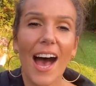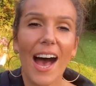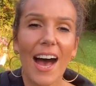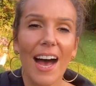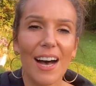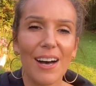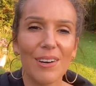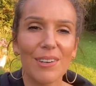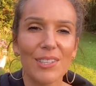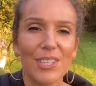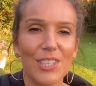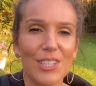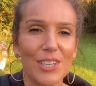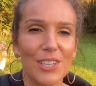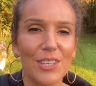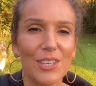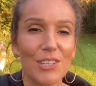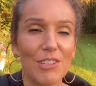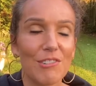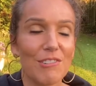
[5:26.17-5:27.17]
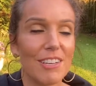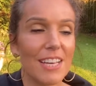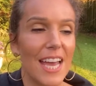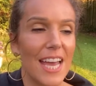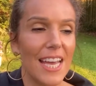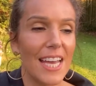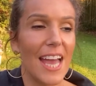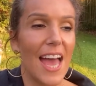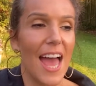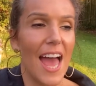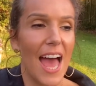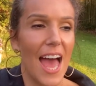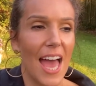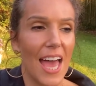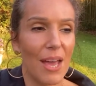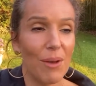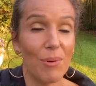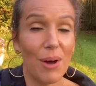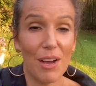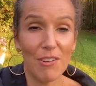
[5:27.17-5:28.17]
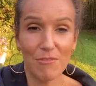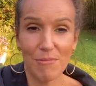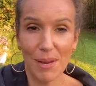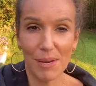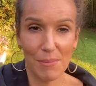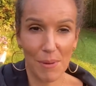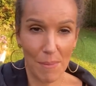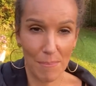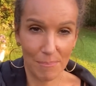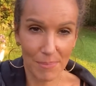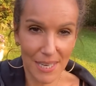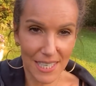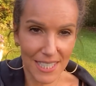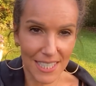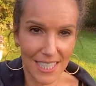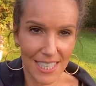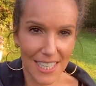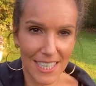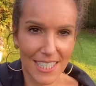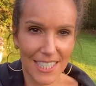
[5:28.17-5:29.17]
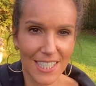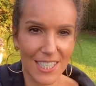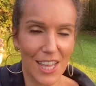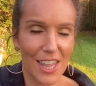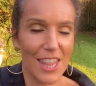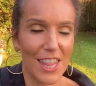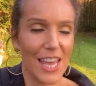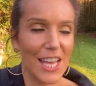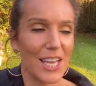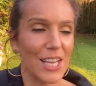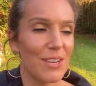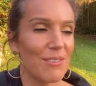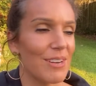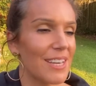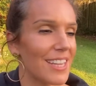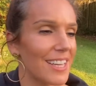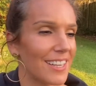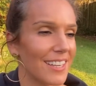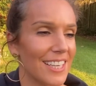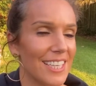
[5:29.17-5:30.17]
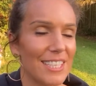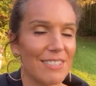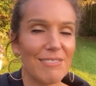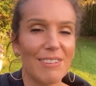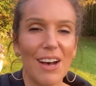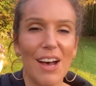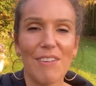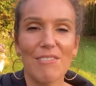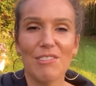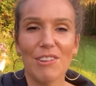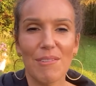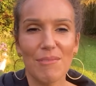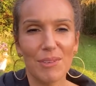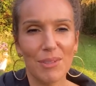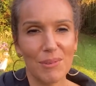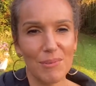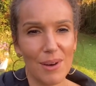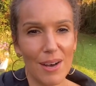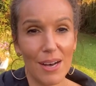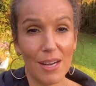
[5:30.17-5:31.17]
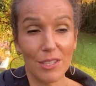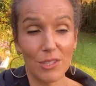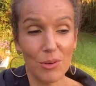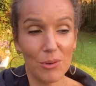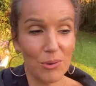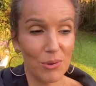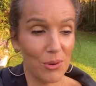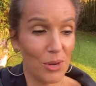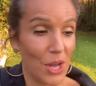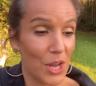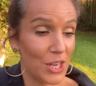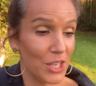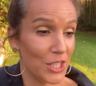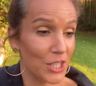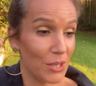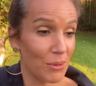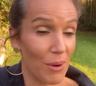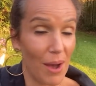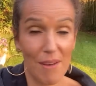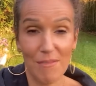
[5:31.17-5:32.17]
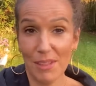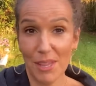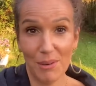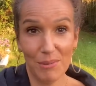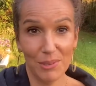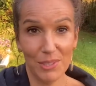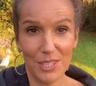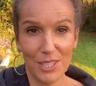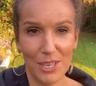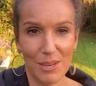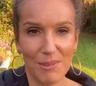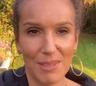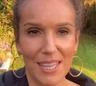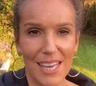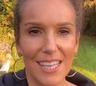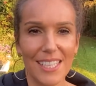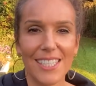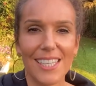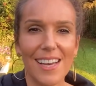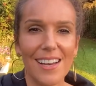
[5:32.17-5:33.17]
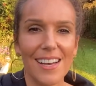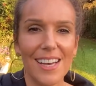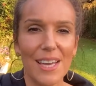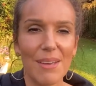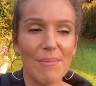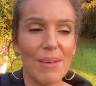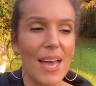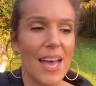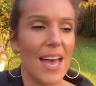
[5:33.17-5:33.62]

how to create a work from anywhere business so that they can quit their 9 to 5, travel the world, or do whatever they want to with their time